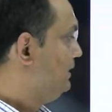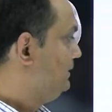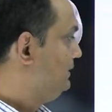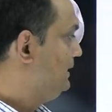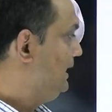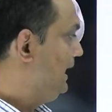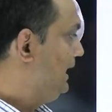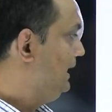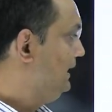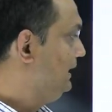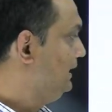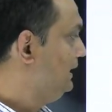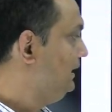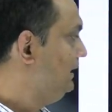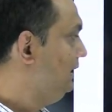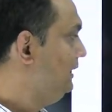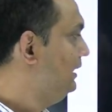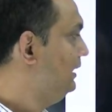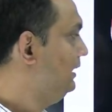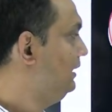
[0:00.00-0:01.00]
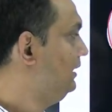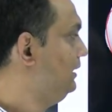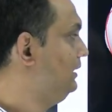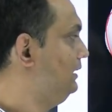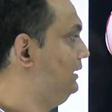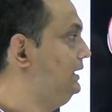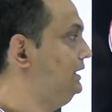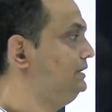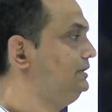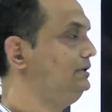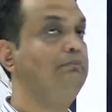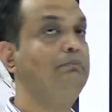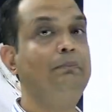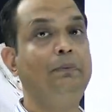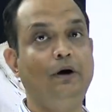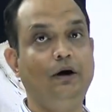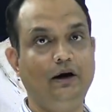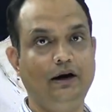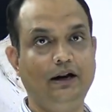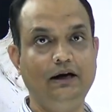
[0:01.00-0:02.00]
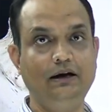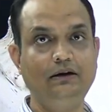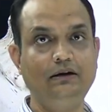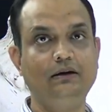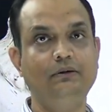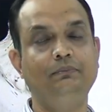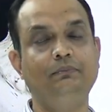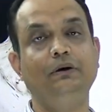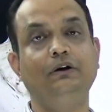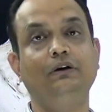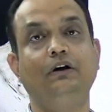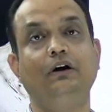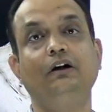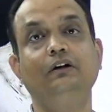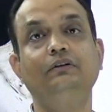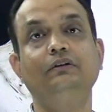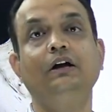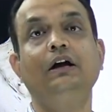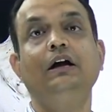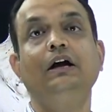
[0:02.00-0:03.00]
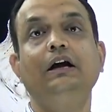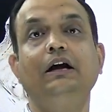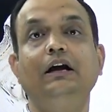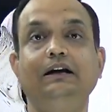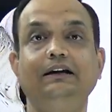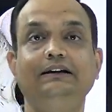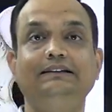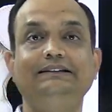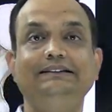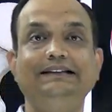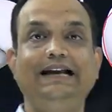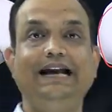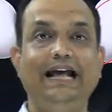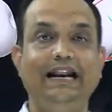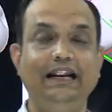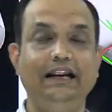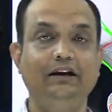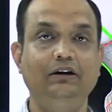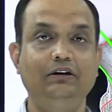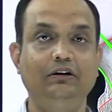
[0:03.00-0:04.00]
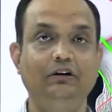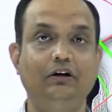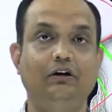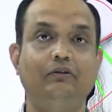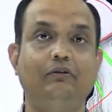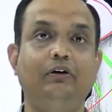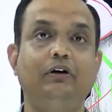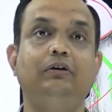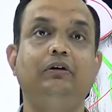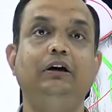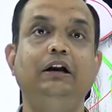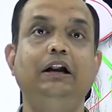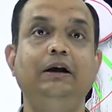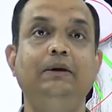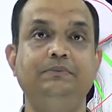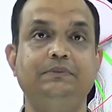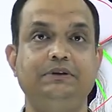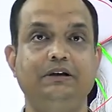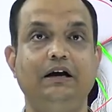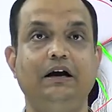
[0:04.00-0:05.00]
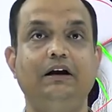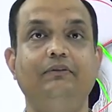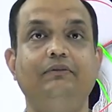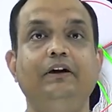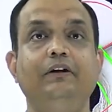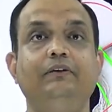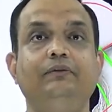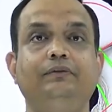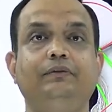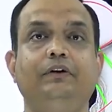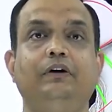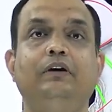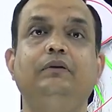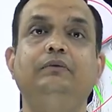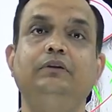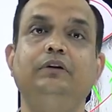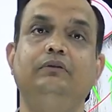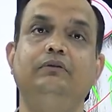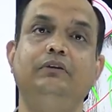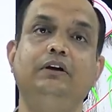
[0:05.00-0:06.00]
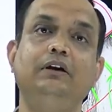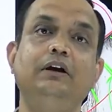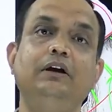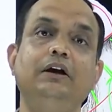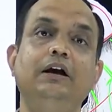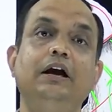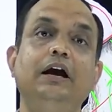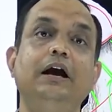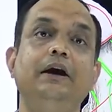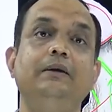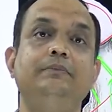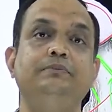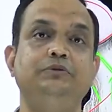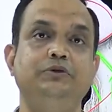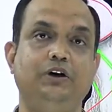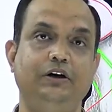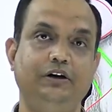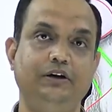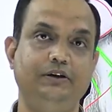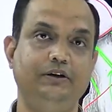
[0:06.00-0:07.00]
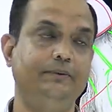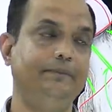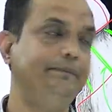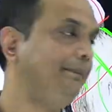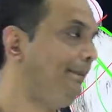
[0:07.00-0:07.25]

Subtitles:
The angle is important because it is carrying your limbs away from your hip joint.